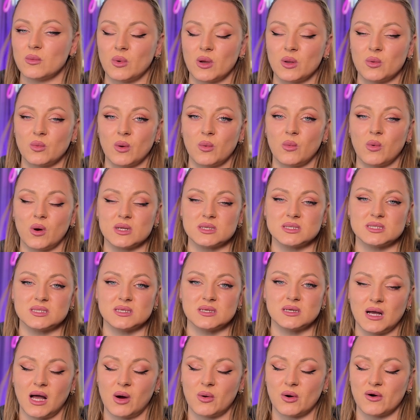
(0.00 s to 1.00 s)
When we want
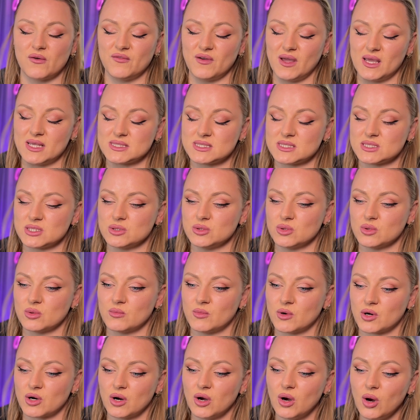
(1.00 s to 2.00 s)
our face to look
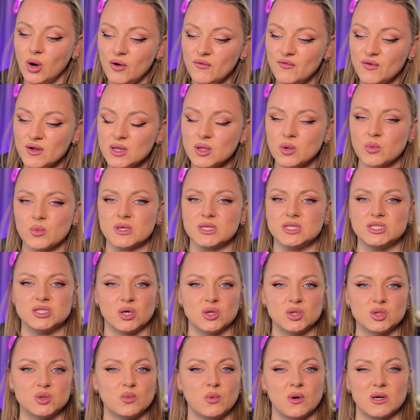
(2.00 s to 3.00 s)
more oval, we
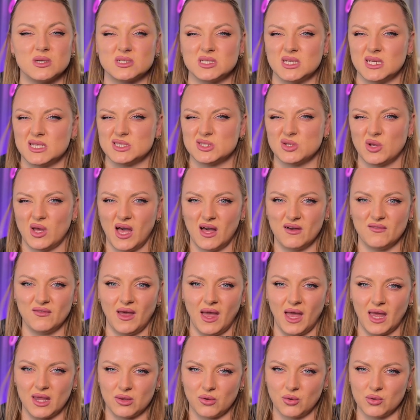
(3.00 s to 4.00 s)
don't want it to have
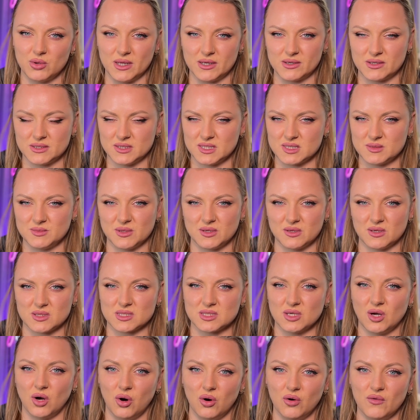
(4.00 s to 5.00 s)
angularities
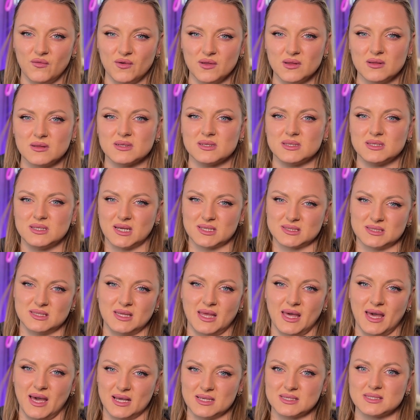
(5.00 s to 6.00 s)
because oval
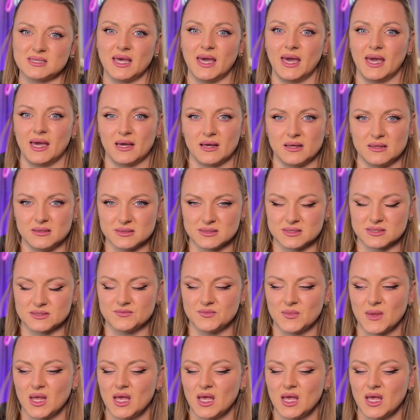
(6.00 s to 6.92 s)
doesn't have angles.